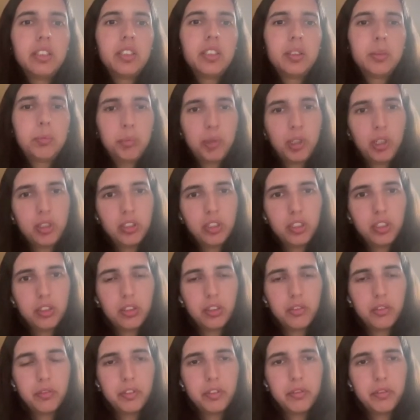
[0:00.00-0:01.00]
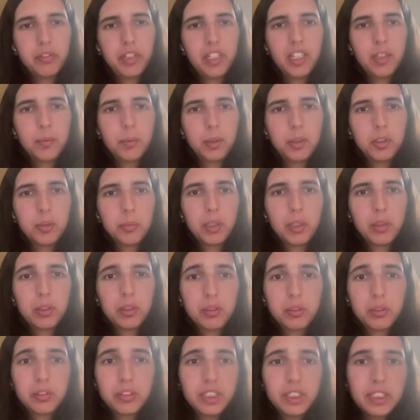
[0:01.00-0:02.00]
the product of the variables power
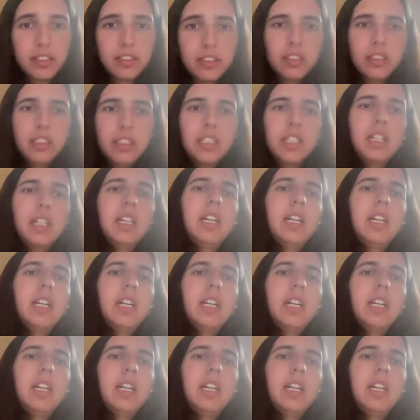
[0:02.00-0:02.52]
to theta,